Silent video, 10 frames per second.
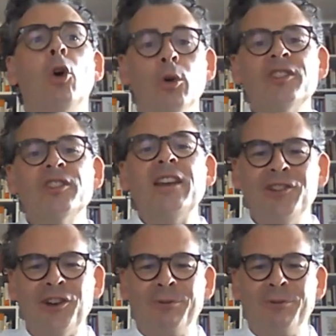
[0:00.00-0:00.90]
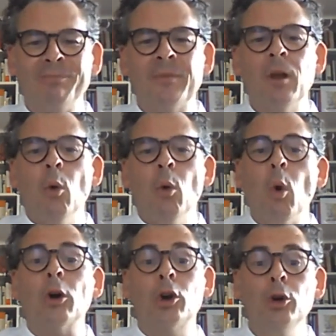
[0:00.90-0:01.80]
causation,
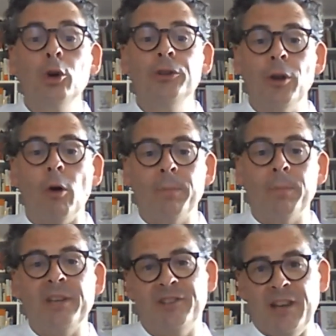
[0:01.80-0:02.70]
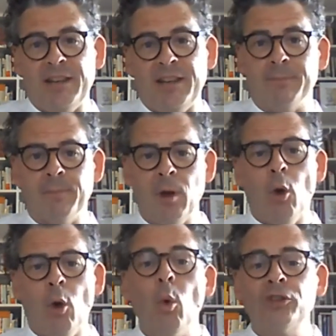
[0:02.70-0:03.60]
what could not be seen,
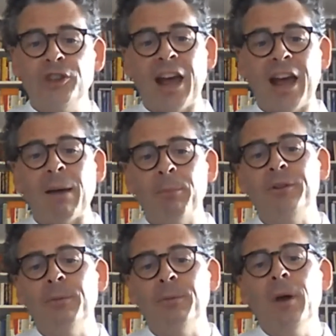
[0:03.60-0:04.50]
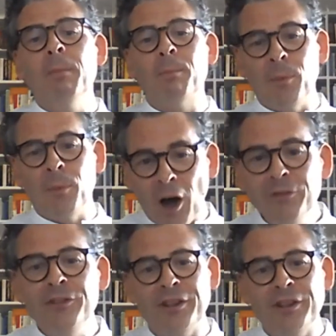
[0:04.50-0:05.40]
what had happened
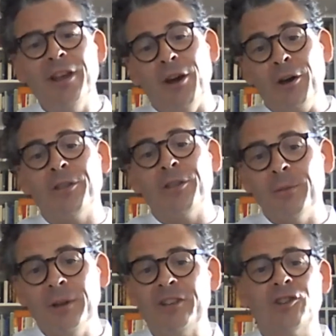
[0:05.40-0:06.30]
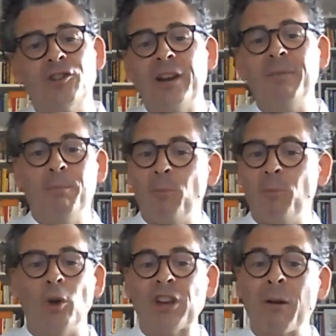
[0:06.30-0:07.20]
under the earth, literally
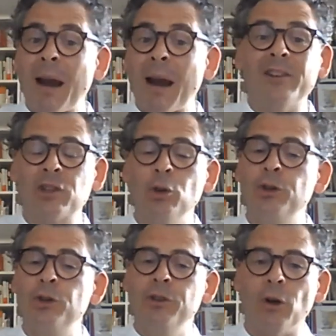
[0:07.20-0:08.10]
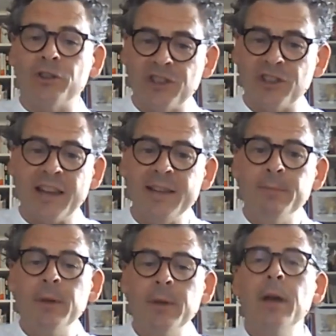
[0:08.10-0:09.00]
what our eyes could not
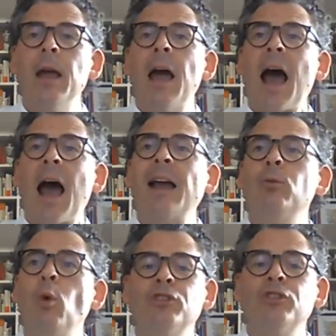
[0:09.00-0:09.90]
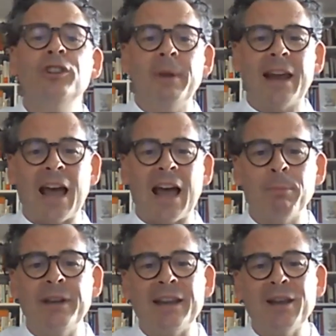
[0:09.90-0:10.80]
see, and what had been
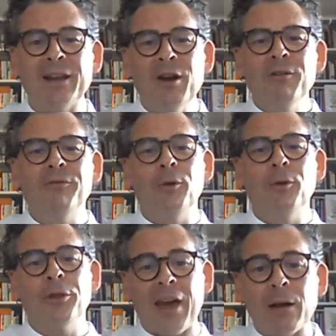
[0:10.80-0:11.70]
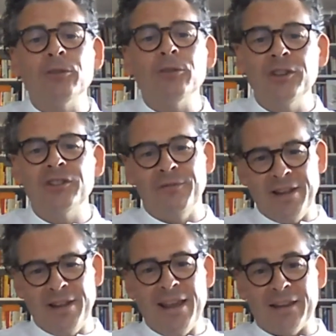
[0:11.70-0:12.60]
happening for
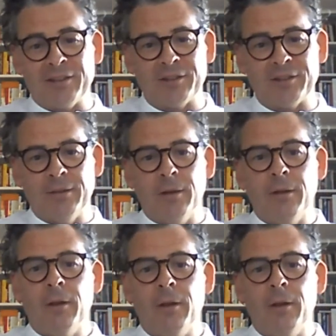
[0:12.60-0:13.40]
thousands of years,